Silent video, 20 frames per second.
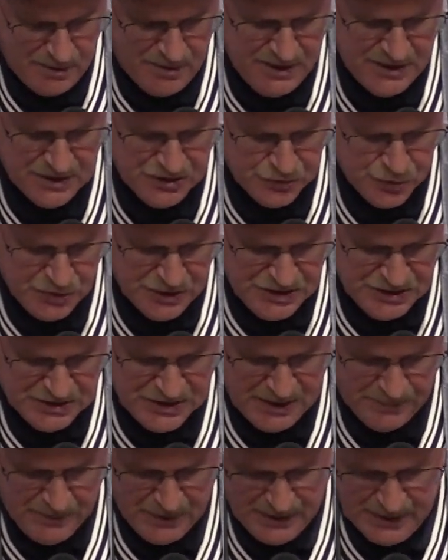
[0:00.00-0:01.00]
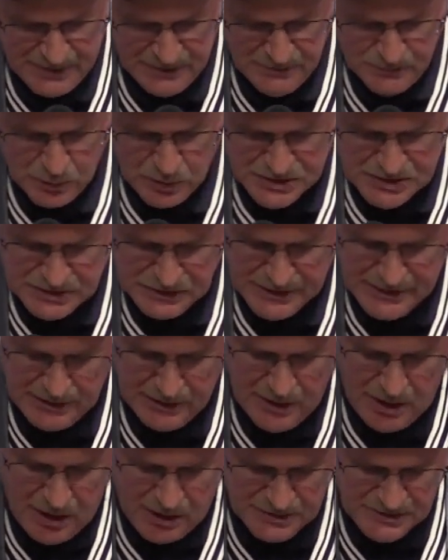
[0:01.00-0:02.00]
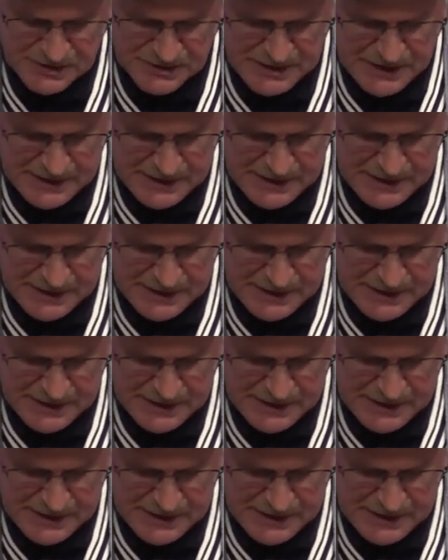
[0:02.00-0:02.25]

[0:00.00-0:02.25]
This recipient was Little All